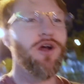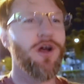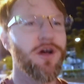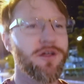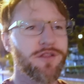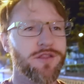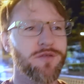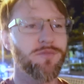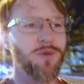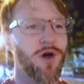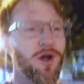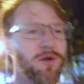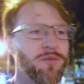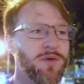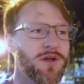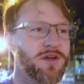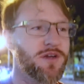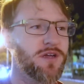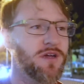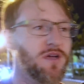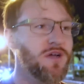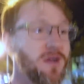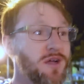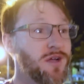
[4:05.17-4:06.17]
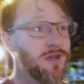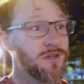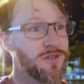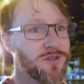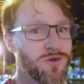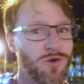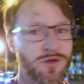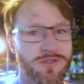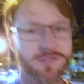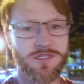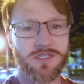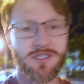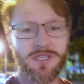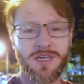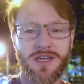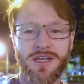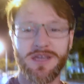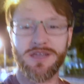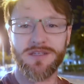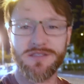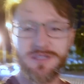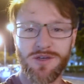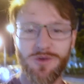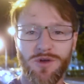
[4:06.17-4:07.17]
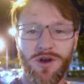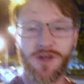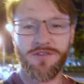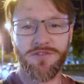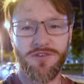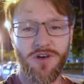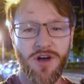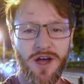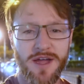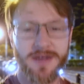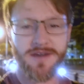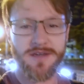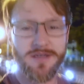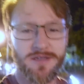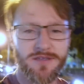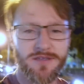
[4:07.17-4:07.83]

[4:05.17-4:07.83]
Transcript: at the moment towards the city and see what I find.